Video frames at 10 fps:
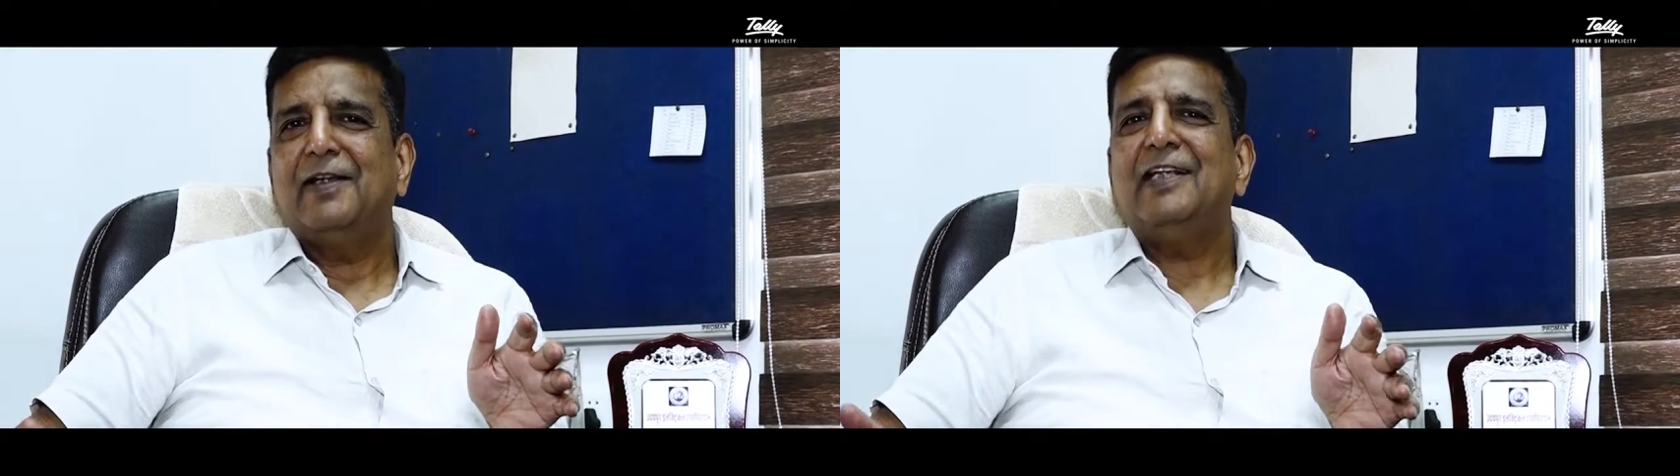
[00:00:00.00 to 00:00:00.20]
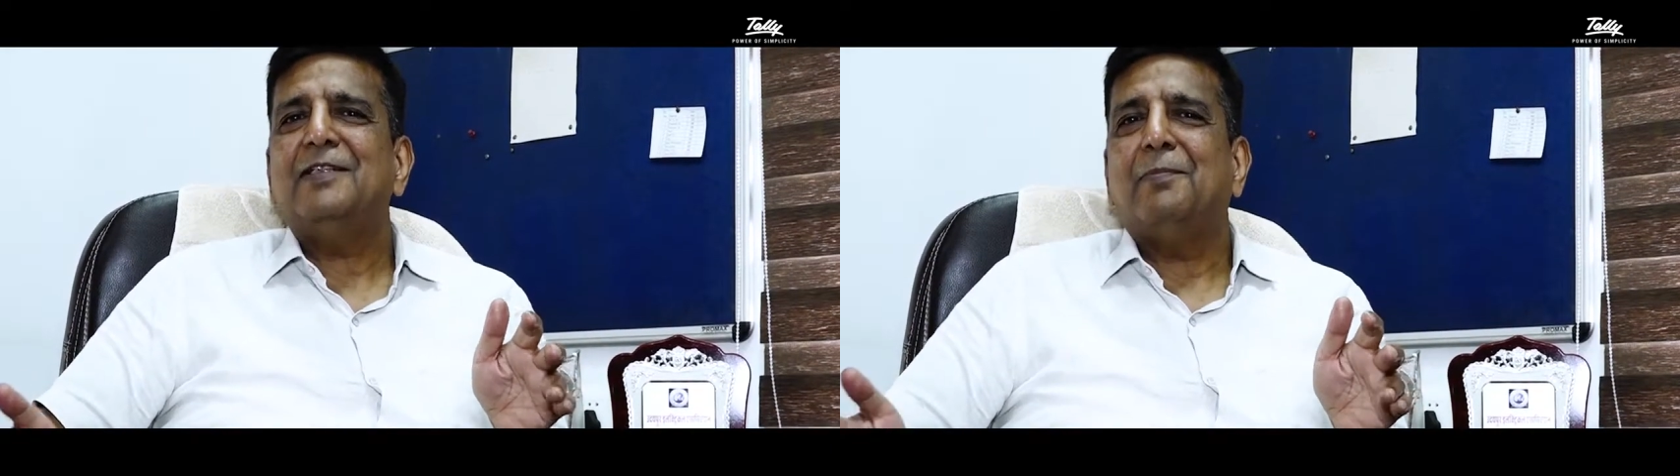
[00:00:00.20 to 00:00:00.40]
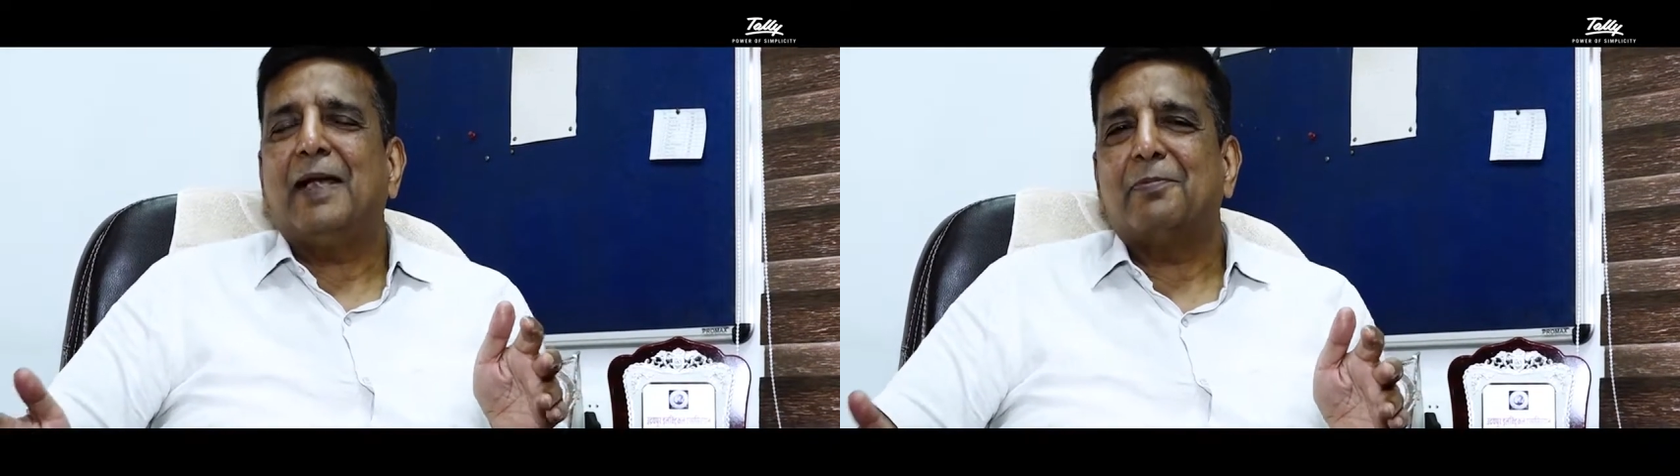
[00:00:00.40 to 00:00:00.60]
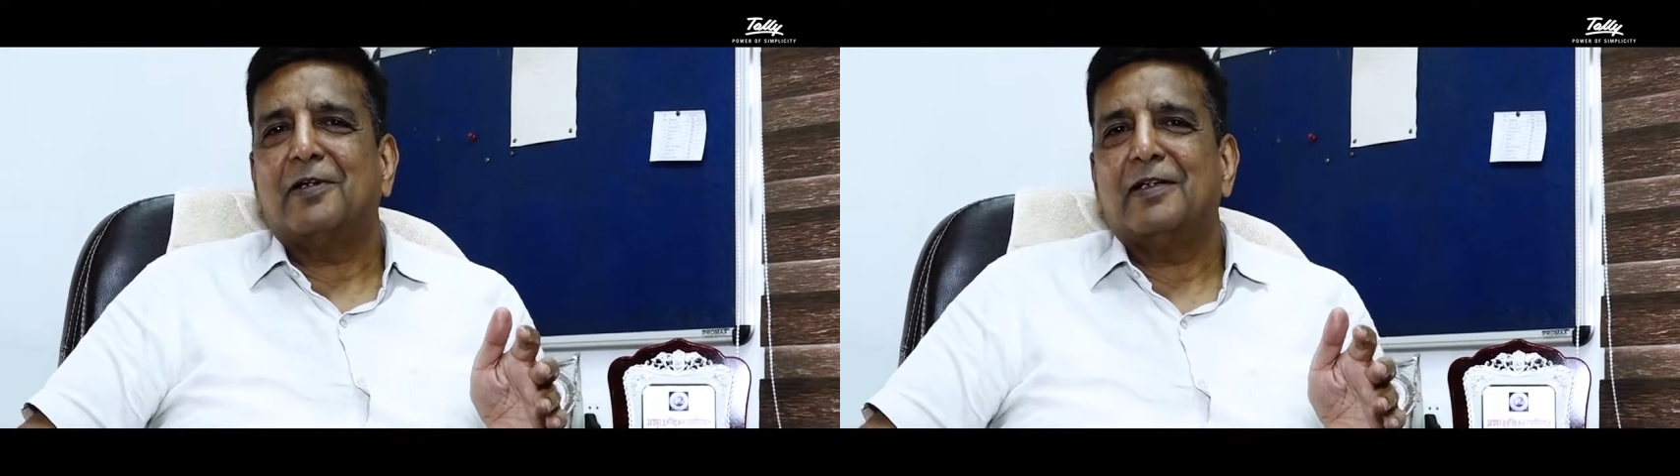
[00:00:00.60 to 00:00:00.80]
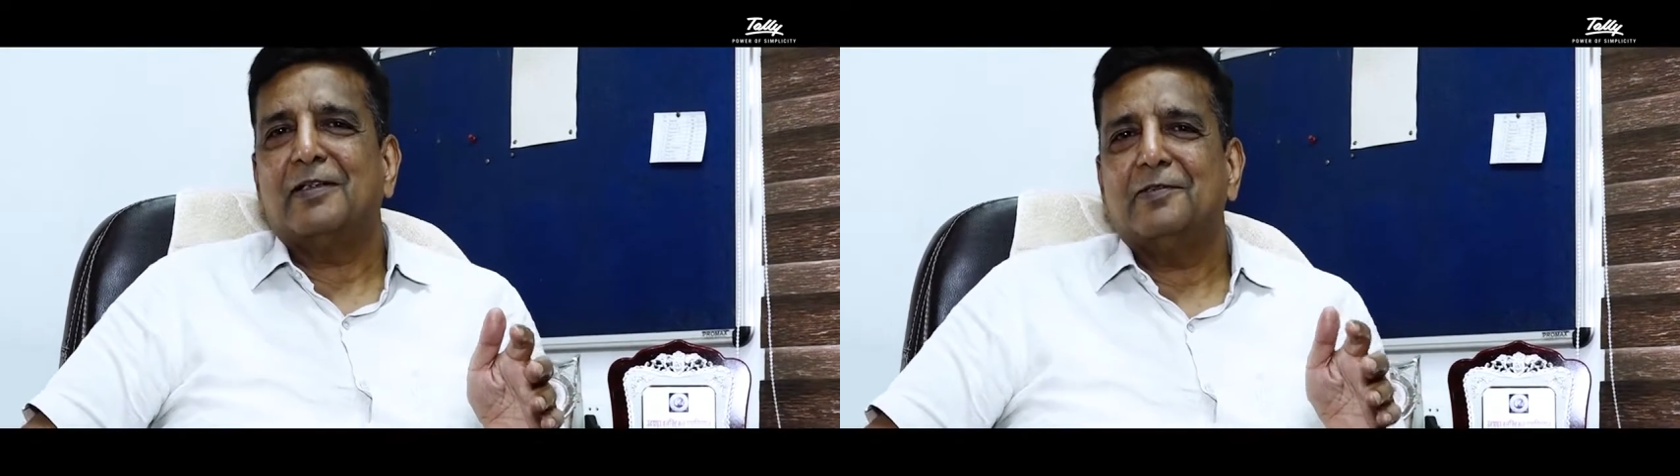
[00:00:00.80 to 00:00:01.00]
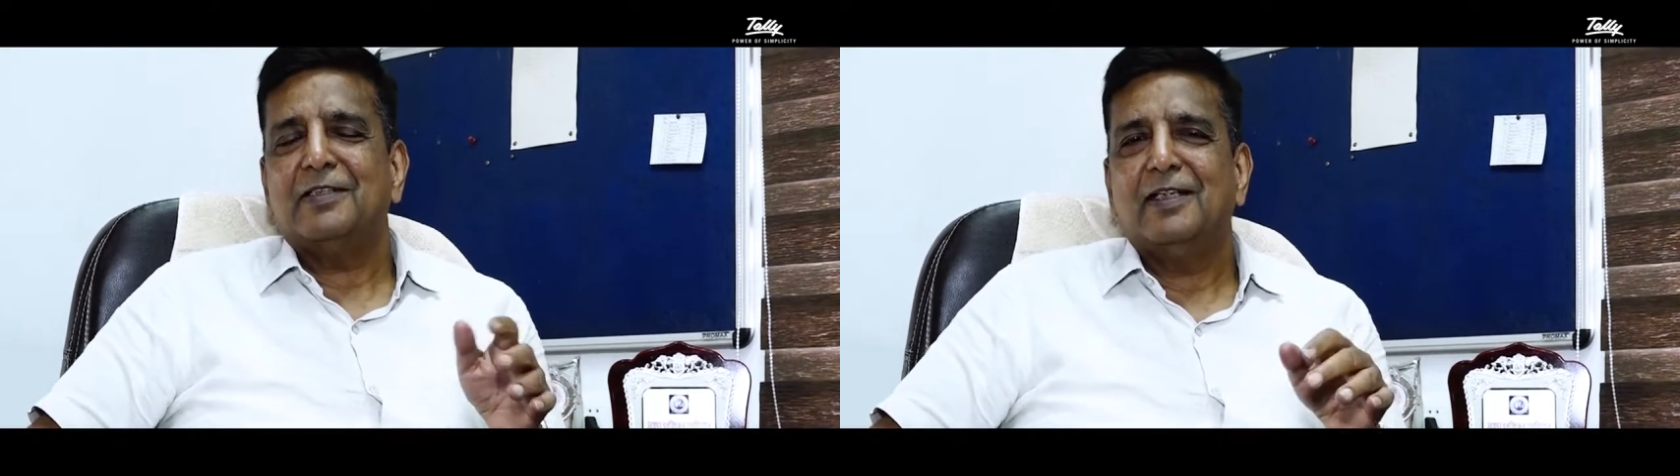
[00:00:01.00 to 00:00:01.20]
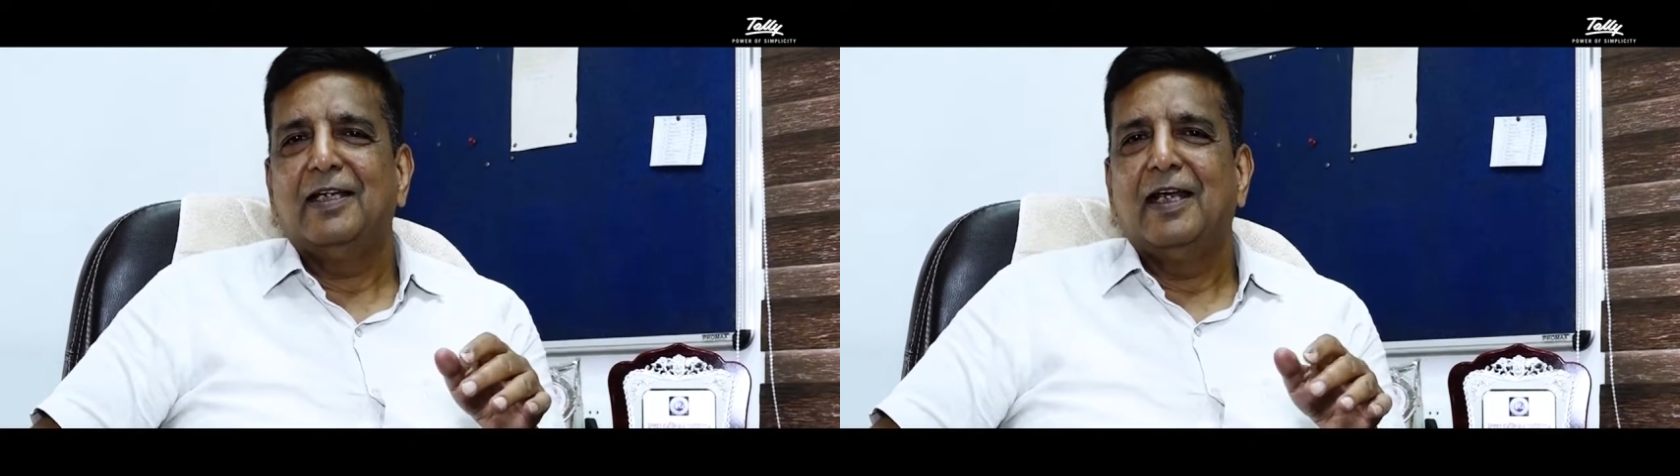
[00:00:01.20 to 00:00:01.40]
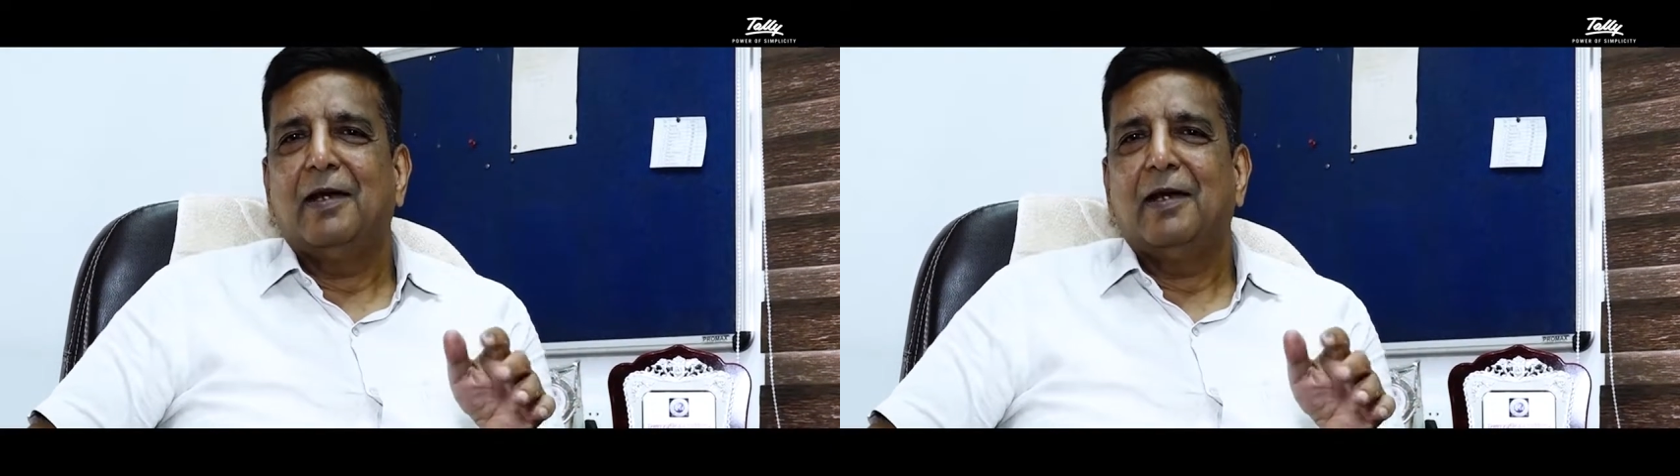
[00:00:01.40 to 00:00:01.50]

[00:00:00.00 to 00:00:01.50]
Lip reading: It's a byproduct, you see.